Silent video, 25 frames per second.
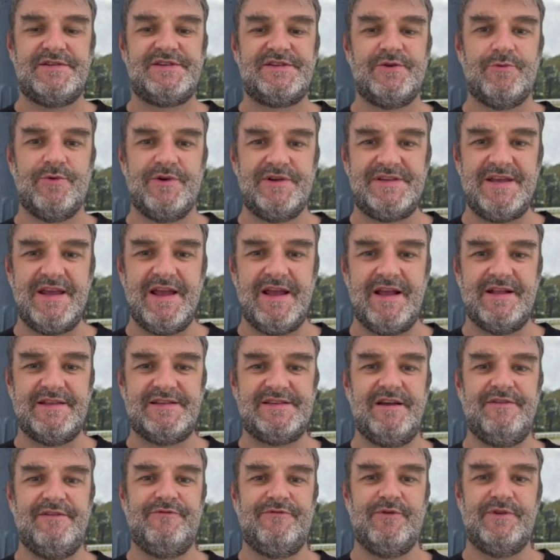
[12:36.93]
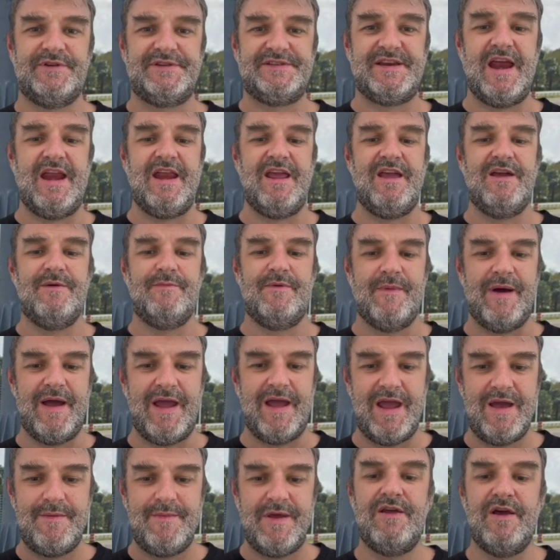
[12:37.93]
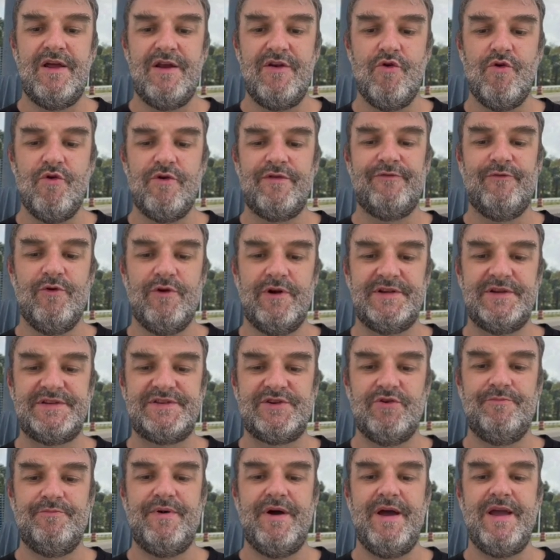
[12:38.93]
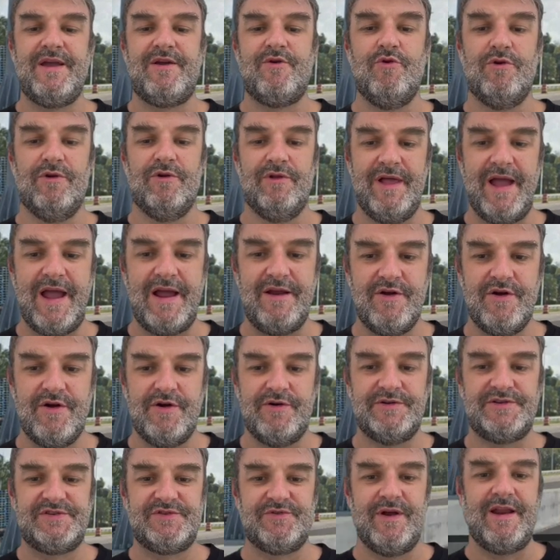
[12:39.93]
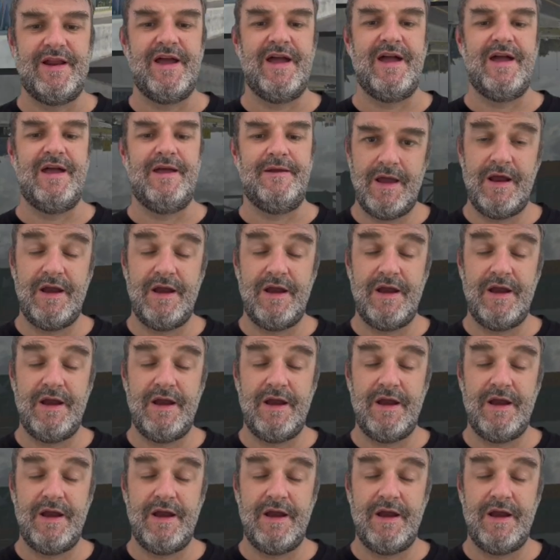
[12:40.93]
So we're seeing it signed for a stadium in Miami, North Florida's Turnpike, Orlando, straight ahead.